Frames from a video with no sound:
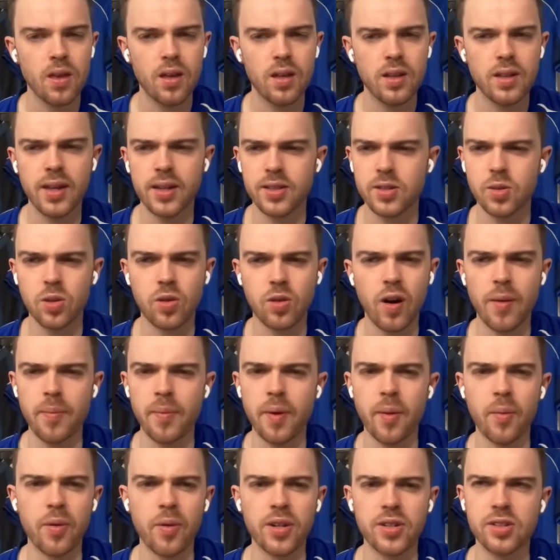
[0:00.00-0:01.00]
Yeah, some great
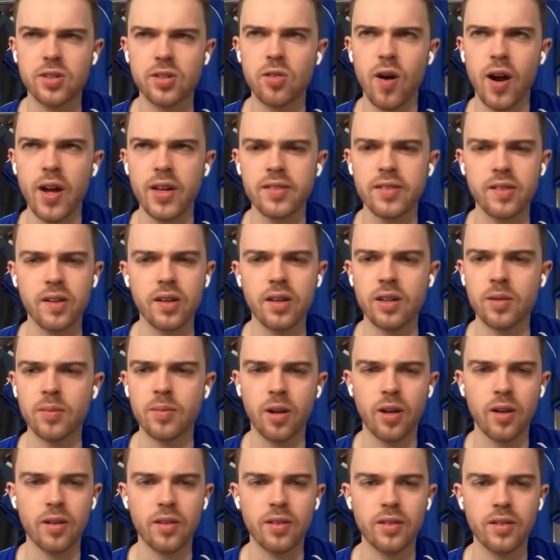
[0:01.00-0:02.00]
memories. A great team
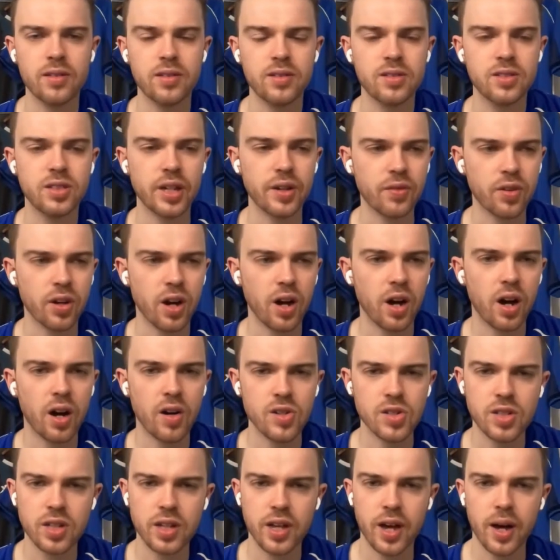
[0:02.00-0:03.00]
like Stephen Carr as the
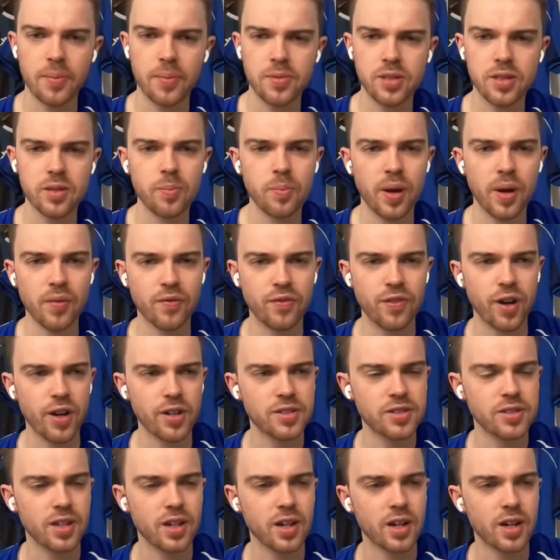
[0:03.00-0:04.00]
captain, Ben
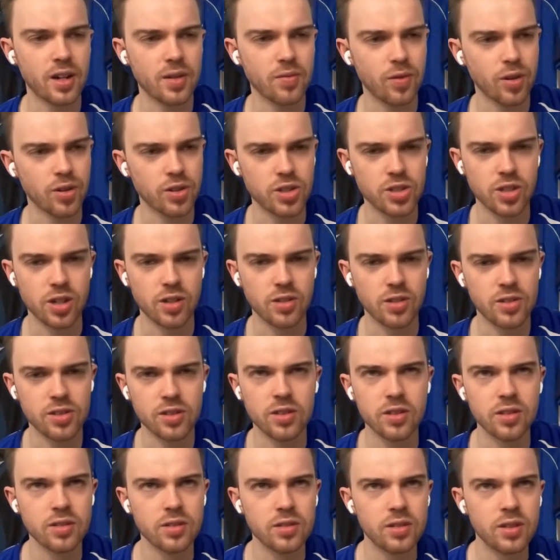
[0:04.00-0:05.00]
Foster, Roger
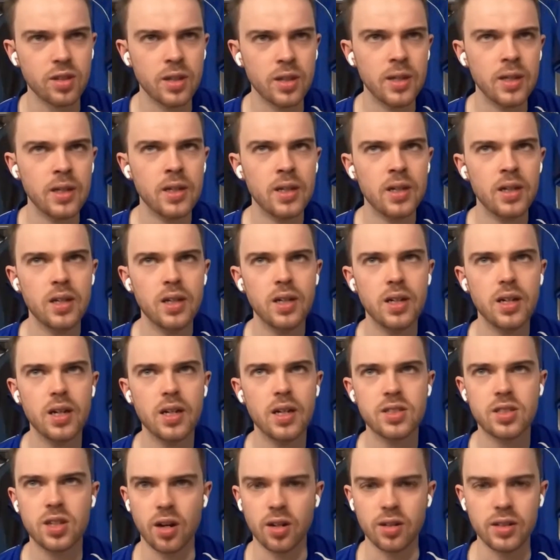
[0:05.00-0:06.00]
Johnson,
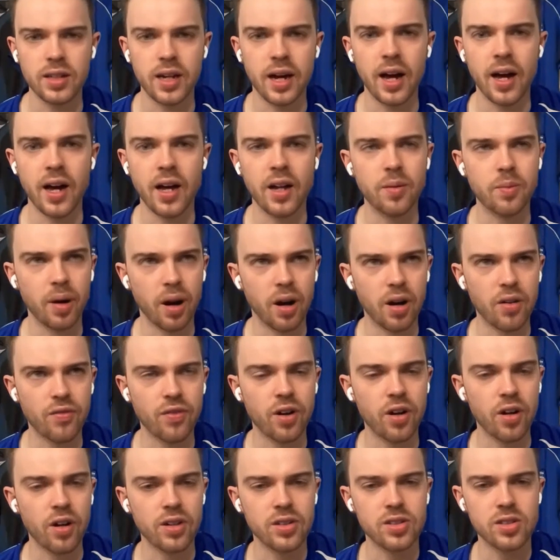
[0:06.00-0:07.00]
Scott Dan, Barry
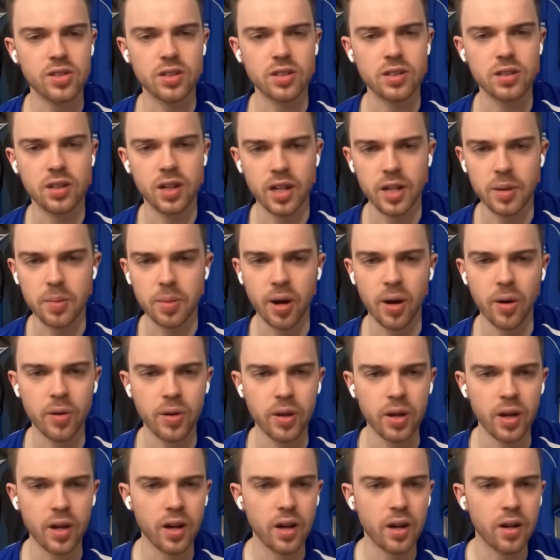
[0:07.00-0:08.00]
Ferguson, Lee
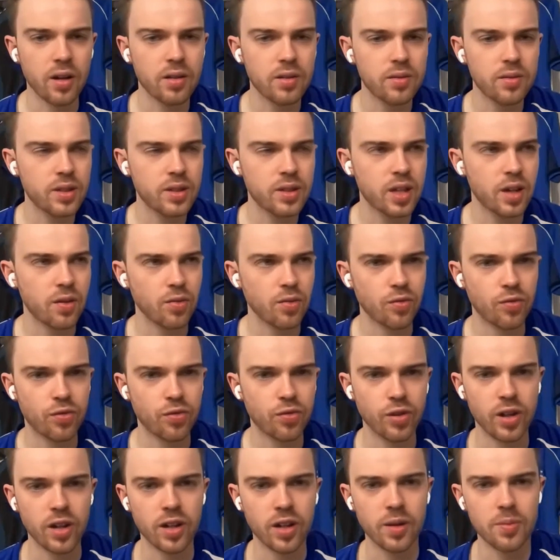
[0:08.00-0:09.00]
Bowyer, Kevin
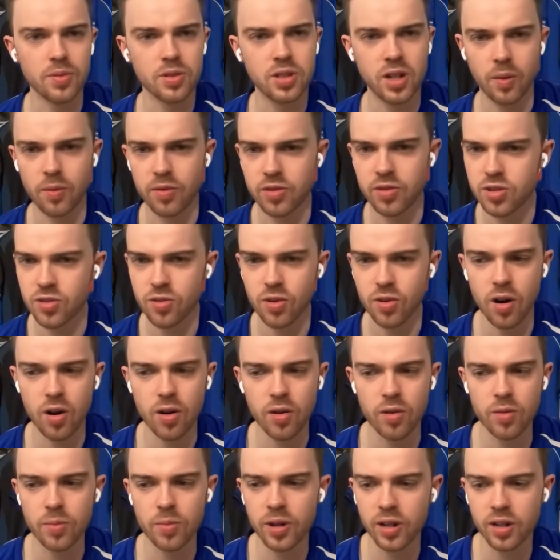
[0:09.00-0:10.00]
Phillips, Cameron
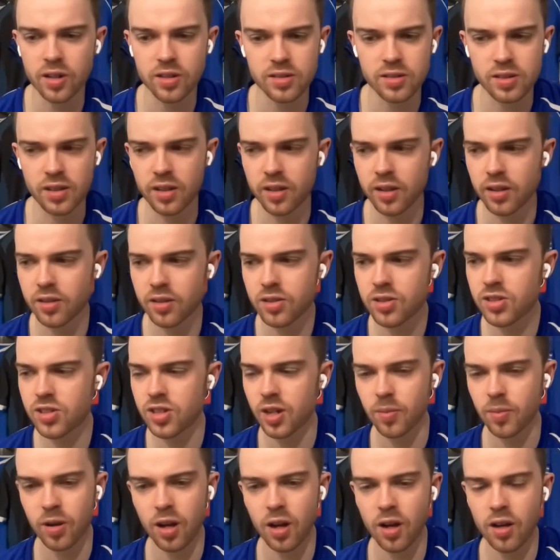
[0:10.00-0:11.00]
Jerome, Nicola Zigic,
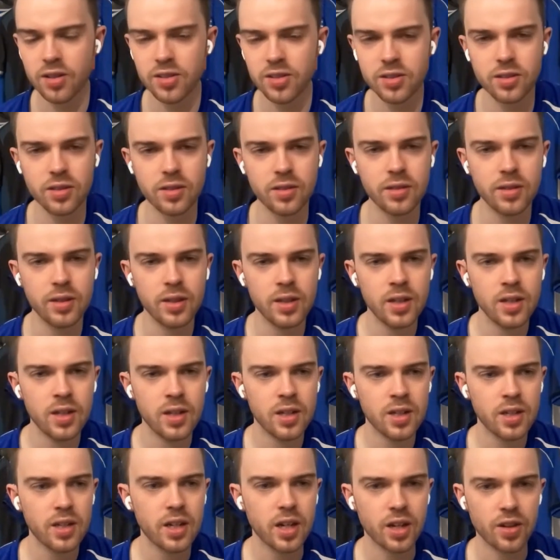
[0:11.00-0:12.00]
Seb Larson,
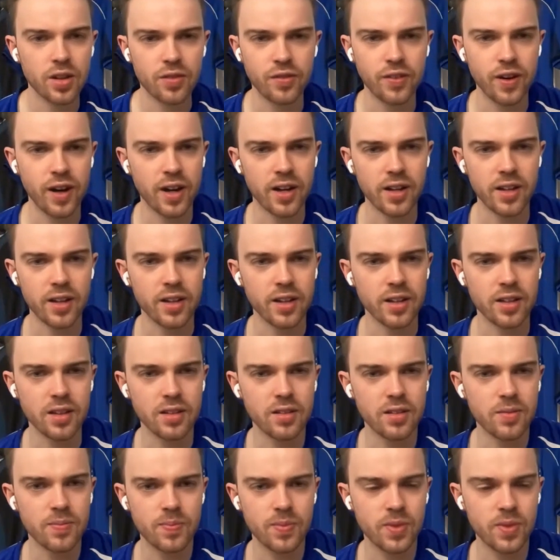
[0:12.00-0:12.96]
Keith Fahey.